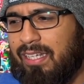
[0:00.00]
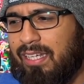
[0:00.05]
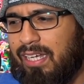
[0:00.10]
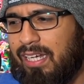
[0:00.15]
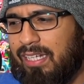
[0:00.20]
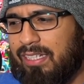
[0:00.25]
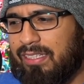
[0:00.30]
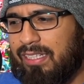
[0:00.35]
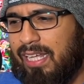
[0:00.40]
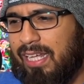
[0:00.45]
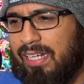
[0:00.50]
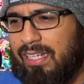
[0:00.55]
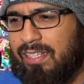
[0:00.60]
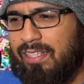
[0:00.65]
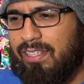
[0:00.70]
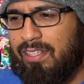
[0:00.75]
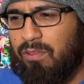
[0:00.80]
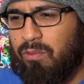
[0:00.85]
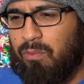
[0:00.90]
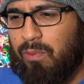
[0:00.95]
a lot of
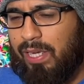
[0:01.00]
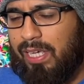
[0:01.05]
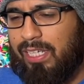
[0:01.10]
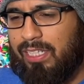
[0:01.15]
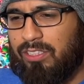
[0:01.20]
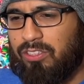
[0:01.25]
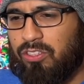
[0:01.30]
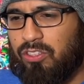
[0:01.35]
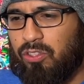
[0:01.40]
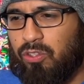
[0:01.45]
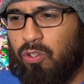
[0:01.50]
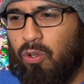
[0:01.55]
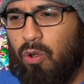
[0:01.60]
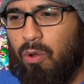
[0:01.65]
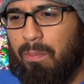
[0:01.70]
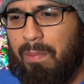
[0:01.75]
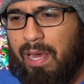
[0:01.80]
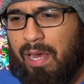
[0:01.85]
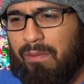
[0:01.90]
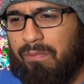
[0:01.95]
the ways you go
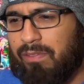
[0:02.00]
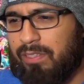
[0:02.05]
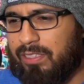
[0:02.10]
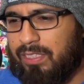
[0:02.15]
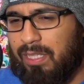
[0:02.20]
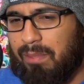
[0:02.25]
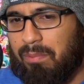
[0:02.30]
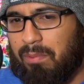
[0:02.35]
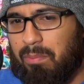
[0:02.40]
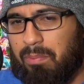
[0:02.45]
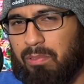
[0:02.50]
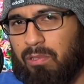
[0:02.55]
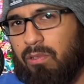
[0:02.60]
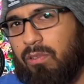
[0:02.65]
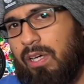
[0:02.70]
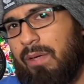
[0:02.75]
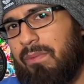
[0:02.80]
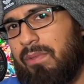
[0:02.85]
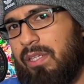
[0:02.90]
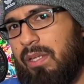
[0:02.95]
about, for example,
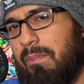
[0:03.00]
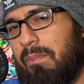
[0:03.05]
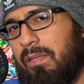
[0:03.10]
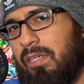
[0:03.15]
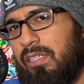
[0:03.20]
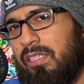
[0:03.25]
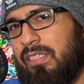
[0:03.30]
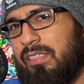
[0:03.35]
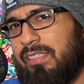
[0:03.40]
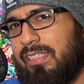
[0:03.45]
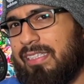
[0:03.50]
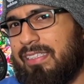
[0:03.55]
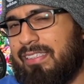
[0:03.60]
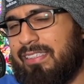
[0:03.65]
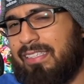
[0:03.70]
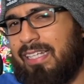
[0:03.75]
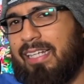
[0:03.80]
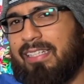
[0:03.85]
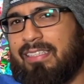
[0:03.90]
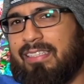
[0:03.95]
programming the buttons, it's
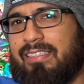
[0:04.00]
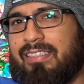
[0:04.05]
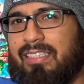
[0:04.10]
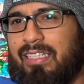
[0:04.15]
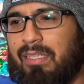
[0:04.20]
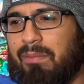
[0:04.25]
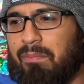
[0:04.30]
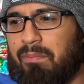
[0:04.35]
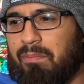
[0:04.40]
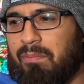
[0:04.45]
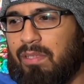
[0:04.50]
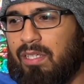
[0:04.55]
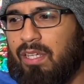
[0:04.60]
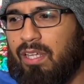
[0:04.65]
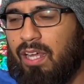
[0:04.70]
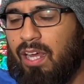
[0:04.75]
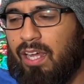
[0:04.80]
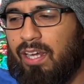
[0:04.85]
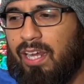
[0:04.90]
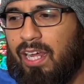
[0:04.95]
not the same
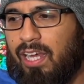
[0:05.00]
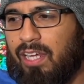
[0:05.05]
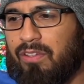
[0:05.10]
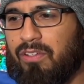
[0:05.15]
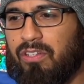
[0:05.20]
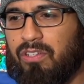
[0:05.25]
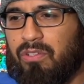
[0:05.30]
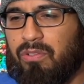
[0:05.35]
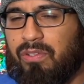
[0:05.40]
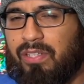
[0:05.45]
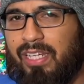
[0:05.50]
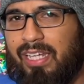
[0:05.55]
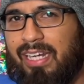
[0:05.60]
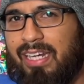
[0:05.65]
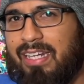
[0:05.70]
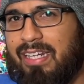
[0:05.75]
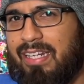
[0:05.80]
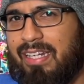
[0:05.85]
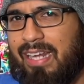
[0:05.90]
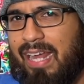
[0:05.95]
on how they're doing
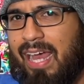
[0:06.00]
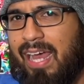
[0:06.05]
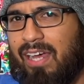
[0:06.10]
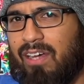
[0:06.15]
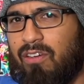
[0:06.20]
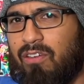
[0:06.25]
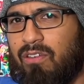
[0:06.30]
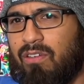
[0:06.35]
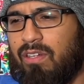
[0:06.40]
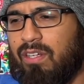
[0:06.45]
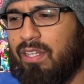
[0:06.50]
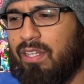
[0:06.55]
it now.